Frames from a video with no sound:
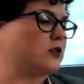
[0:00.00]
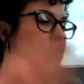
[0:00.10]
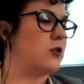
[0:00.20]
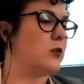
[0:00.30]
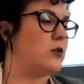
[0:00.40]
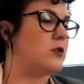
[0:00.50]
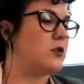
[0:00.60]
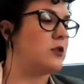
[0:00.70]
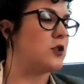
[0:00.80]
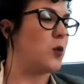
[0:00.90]
to,
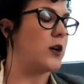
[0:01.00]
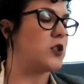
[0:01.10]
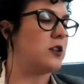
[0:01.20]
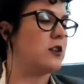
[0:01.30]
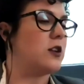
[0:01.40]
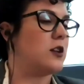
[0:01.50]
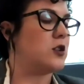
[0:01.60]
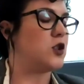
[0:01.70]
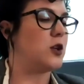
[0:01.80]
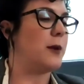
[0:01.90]
to, this question,
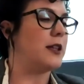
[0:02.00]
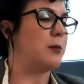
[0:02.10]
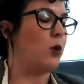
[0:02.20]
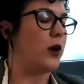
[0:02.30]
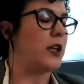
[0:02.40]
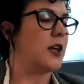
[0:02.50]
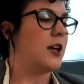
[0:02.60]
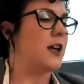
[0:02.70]
it, she made the point.